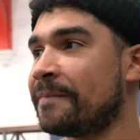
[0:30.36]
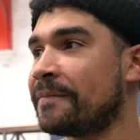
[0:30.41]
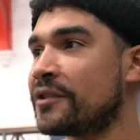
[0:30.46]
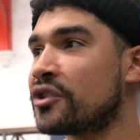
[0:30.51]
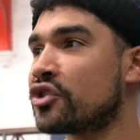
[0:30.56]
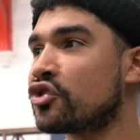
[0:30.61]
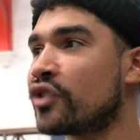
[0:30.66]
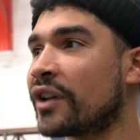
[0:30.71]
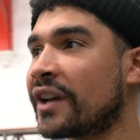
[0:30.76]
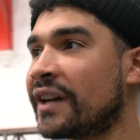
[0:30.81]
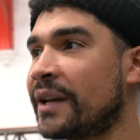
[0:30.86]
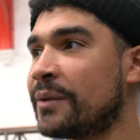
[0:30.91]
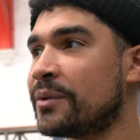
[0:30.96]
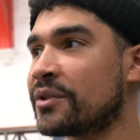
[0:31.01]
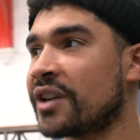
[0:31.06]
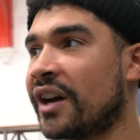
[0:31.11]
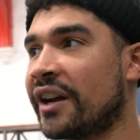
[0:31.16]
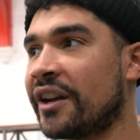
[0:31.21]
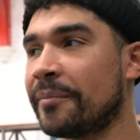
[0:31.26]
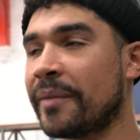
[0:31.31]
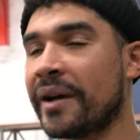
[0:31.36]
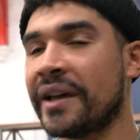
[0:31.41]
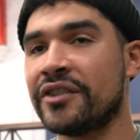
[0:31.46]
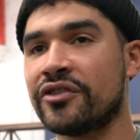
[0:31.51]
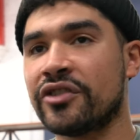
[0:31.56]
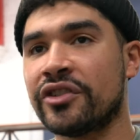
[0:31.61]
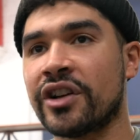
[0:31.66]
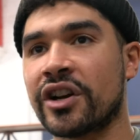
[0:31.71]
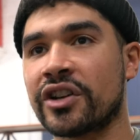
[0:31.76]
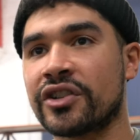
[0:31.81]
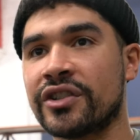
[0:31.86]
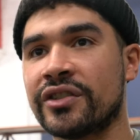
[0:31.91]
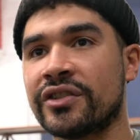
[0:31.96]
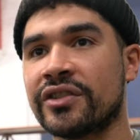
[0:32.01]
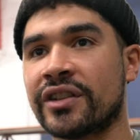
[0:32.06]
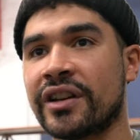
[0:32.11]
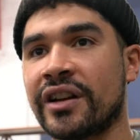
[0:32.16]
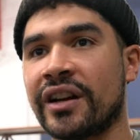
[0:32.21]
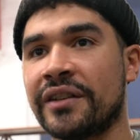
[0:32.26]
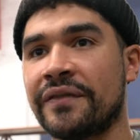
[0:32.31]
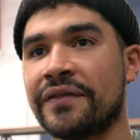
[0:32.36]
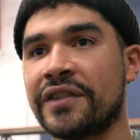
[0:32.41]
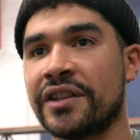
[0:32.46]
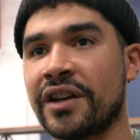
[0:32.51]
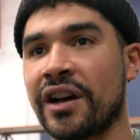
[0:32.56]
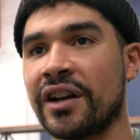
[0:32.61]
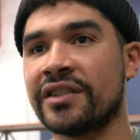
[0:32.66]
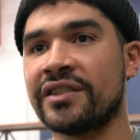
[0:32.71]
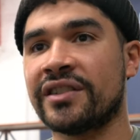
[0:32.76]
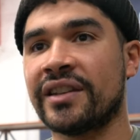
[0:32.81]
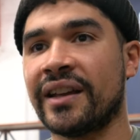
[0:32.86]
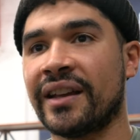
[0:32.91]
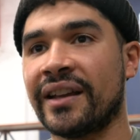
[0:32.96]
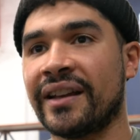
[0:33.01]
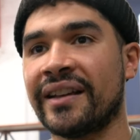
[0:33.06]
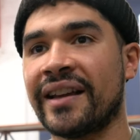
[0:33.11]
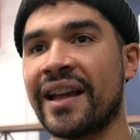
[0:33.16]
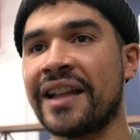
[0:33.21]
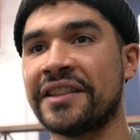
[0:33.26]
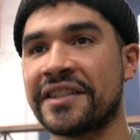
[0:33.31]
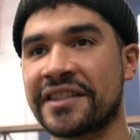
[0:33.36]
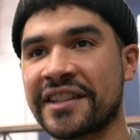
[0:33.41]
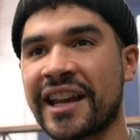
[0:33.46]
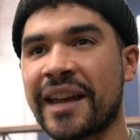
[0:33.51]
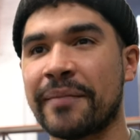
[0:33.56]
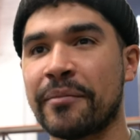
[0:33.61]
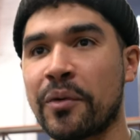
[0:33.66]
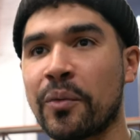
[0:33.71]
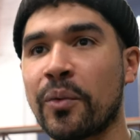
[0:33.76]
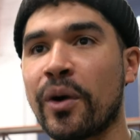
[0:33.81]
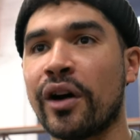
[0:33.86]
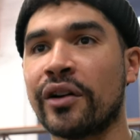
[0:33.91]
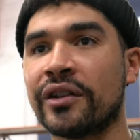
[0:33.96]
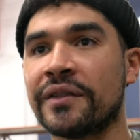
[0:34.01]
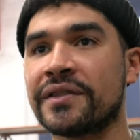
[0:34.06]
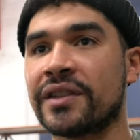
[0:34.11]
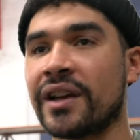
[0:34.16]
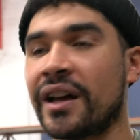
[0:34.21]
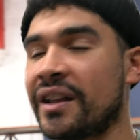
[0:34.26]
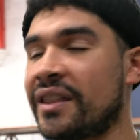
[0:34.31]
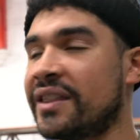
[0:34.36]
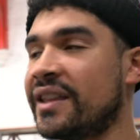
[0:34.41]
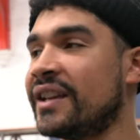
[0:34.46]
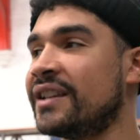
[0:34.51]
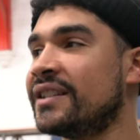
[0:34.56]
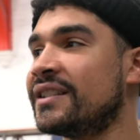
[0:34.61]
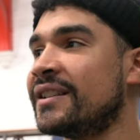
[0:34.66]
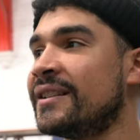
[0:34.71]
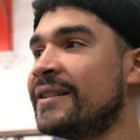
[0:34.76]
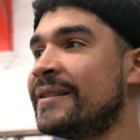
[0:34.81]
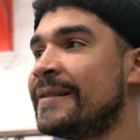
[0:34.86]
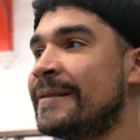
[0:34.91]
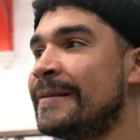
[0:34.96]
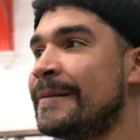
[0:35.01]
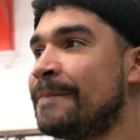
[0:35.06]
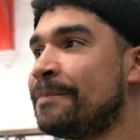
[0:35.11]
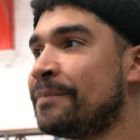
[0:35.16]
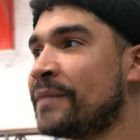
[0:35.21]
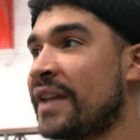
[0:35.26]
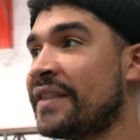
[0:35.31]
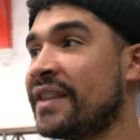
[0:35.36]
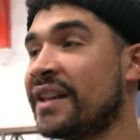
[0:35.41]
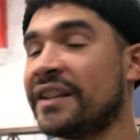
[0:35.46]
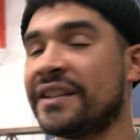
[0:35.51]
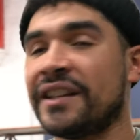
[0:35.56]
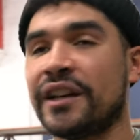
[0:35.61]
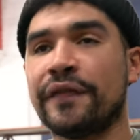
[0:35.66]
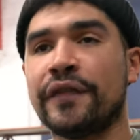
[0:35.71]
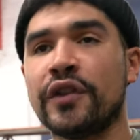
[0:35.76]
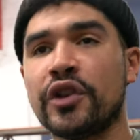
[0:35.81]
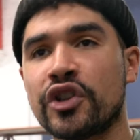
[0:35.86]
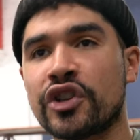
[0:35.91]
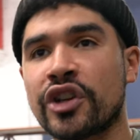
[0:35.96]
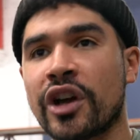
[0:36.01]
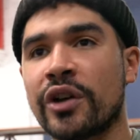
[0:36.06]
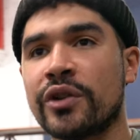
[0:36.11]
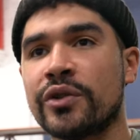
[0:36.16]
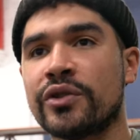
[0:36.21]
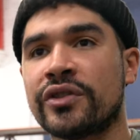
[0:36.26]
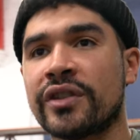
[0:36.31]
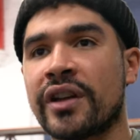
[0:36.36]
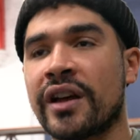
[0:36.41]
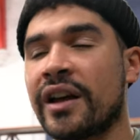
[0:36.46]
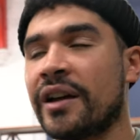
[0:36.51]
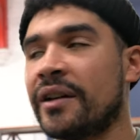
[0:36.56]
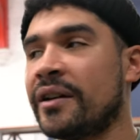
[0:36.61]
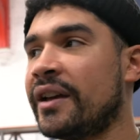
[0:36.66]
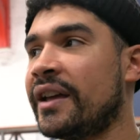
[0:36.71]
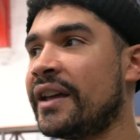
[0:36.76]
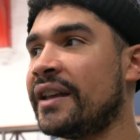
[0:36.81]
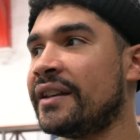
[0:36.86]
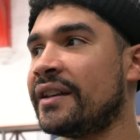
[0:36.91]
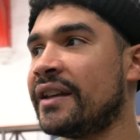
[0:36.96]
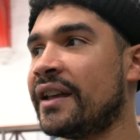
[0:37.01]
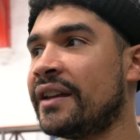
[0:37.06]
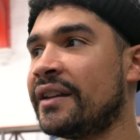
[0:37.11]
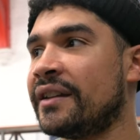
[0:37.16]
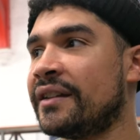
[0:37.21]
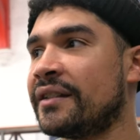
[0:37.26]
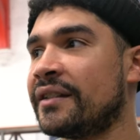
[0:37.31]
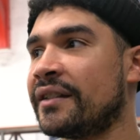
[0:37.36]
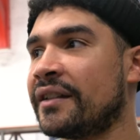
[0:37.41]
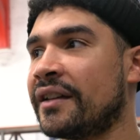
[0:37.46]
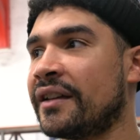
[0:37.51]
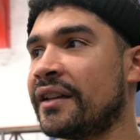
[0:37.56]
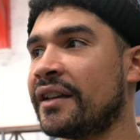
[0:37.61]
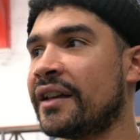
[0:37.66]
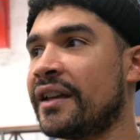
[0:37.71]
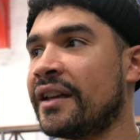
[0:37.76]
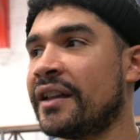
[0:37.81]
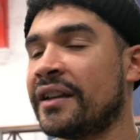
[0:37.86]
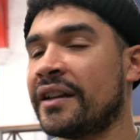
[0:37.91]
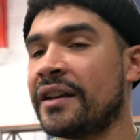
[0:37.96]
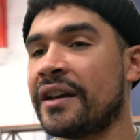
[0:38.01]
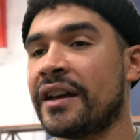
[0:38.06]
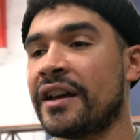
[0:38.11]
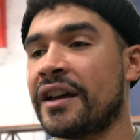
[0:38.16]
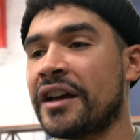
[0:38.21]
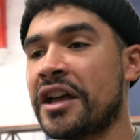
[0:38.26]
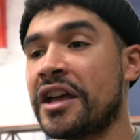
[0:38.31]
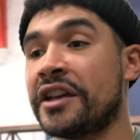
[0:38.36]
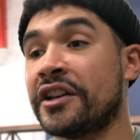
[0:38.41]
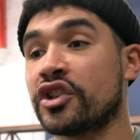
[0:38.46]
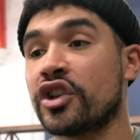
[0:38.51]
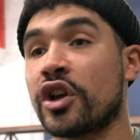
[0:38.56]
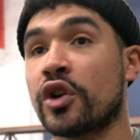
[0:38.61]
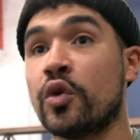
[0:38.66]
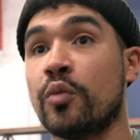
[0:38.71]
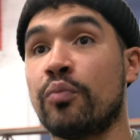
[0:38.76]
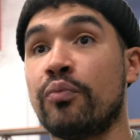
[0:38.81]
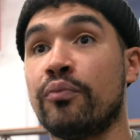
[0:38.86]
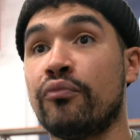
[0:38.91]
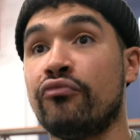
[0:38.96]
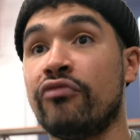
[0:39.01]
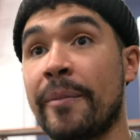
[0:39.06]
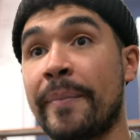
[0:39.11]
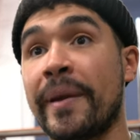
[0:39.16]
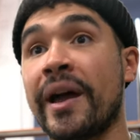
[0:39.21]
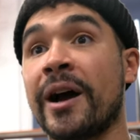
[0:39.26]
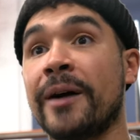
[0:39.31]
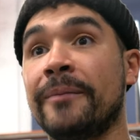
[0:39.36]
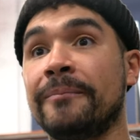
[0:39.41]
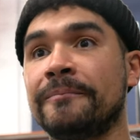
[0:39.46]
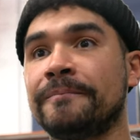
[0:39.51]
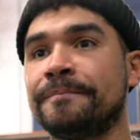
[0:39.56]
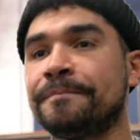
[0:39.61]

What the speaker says: Strictly was kind of my introduction to kind of the dancing, entertainment world of side of things. And then I did a few shows in a show called Rip It Up,